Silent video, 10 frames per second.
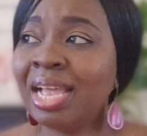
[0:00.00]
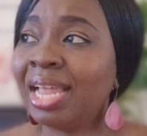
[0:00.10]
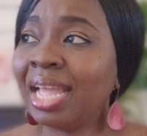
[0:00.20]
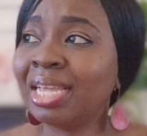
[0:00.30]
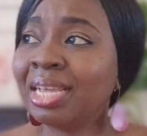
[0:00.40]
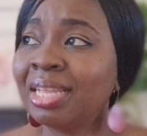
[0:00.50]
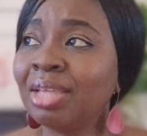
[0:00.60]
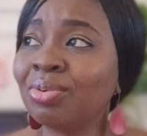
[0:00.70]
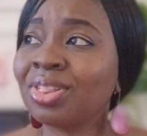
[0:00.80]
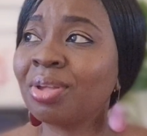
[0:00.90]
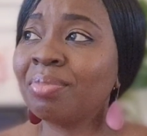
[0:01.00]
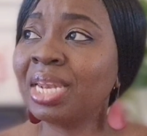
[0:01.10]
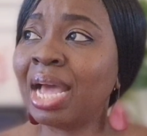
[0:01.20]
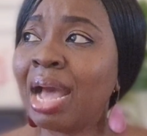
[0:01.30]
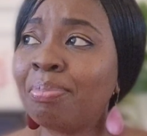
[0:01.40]
Like, there was
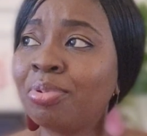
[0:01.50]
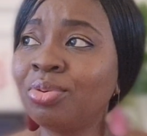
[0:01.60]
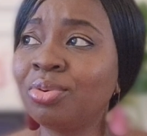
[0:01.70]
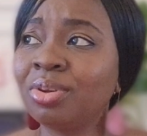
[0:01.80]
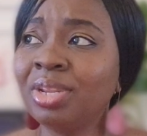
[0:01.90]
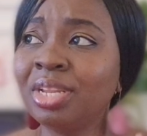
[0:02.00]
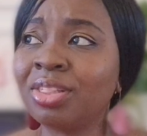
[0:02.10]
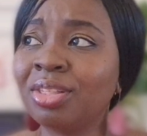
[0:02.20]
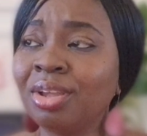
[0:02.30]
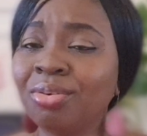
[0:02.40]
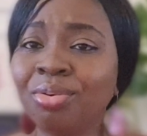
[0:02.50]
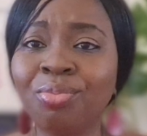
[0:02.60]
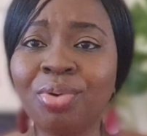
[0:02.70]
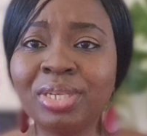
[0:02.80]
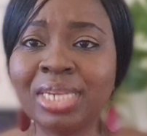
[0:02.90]
something that happened in a scenario
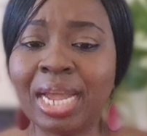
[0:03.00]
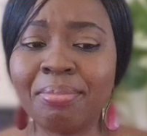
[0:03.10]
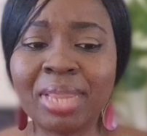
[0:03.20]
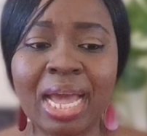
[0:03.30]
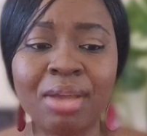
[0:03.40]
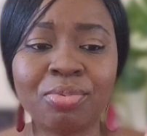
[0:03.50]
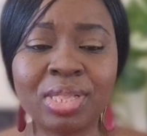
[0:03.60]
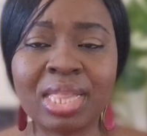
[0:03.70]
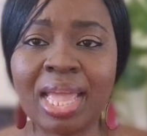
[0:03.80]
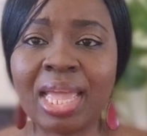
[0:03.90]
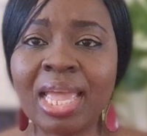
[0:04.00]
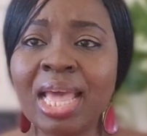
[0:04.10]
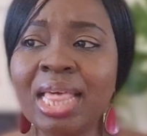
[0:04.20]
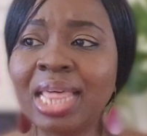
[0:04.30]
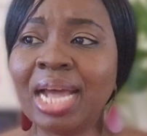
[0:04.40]
one time that I was there,
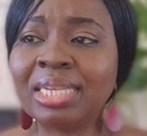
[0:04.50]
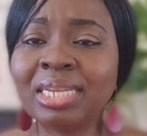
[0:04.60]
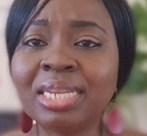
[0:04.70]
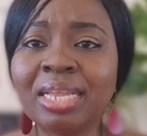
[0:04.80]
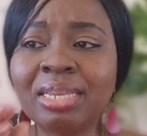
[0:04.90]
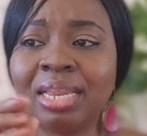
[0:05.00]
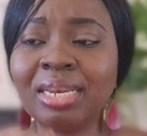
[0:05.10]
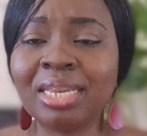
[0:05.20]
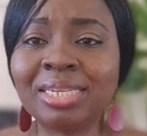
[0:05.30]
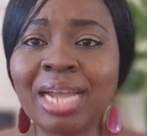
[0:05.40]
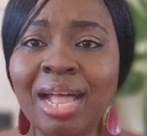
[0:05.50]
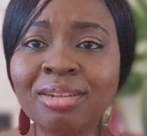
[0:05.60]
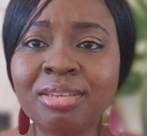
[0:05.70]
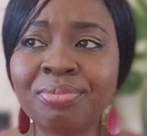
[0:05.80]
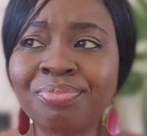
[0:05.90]
that the
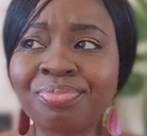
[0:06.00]
child,